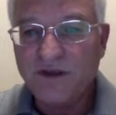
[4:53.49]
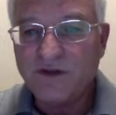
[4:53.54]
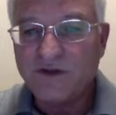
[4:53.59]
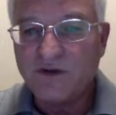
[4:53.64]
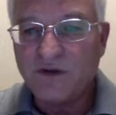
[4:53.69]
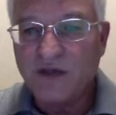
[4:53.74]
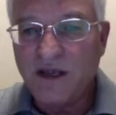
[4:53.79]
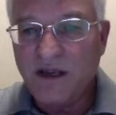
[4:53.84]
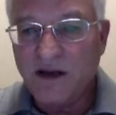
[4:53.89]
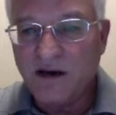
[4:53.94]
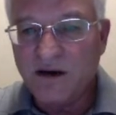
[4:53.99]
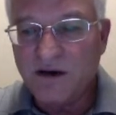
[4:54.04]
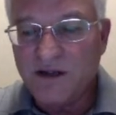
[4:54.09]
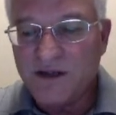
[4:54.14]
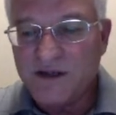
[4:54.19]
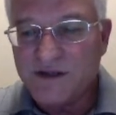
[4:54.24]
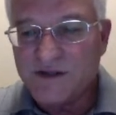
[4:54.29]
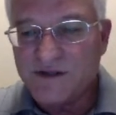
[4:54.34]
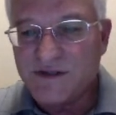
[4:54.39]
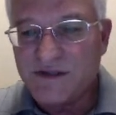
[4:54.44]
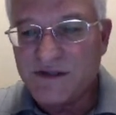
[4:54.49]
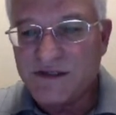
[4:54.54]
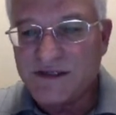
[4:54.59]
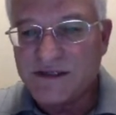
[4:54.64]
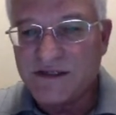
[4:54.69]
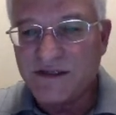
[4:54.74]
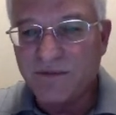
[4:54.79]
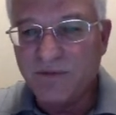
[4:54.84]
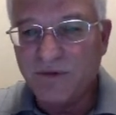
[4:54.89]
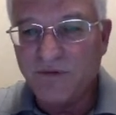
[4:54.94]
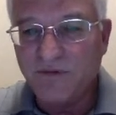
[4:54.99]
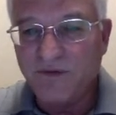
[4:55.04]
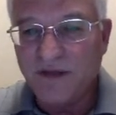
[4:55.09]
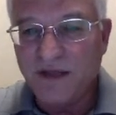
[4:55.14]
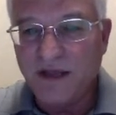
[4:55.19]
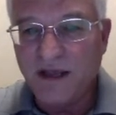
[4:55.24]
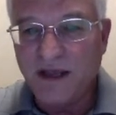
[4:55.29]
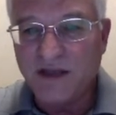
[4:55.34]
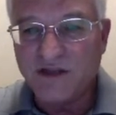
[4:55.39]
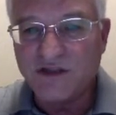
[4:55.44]
So here is the
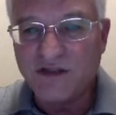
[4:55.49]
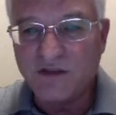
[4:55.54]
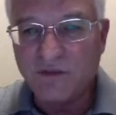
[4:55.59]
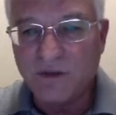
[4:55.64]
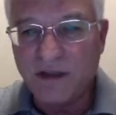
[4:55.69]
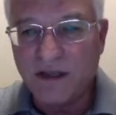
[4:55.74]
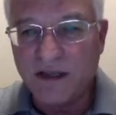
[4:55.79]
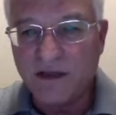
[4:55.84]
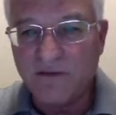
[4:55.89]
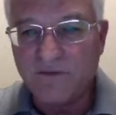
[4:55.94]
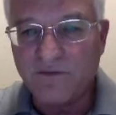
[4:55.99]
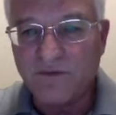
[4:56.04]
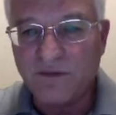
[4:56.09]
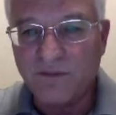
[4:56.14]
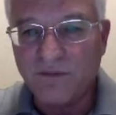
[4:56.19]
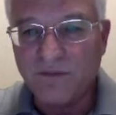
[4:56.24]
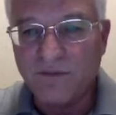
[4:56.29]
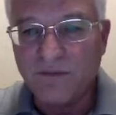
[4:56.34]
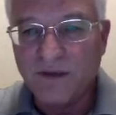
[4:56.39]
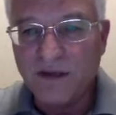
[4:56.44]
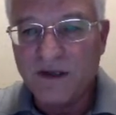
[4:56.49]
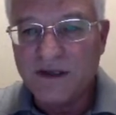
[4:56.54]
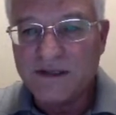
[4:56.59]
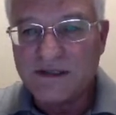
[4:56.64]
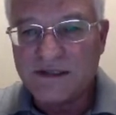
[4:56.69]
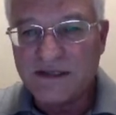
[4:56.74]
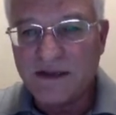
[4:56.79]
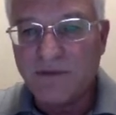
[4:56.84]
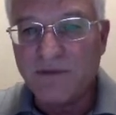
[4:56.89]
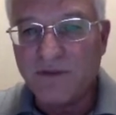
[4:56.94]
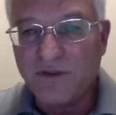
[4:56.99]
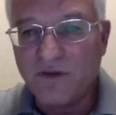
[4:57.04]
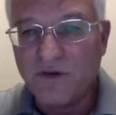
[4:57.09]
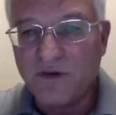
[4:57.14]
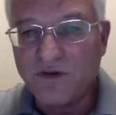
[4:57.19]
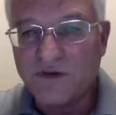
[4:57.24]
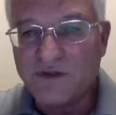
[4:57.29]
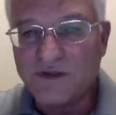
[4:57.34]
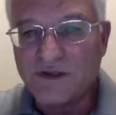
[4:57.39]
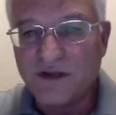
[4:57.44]
simplification that we get from some of
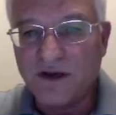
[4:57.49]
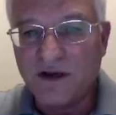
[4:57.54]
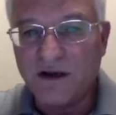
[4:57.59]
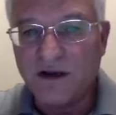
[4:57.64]
those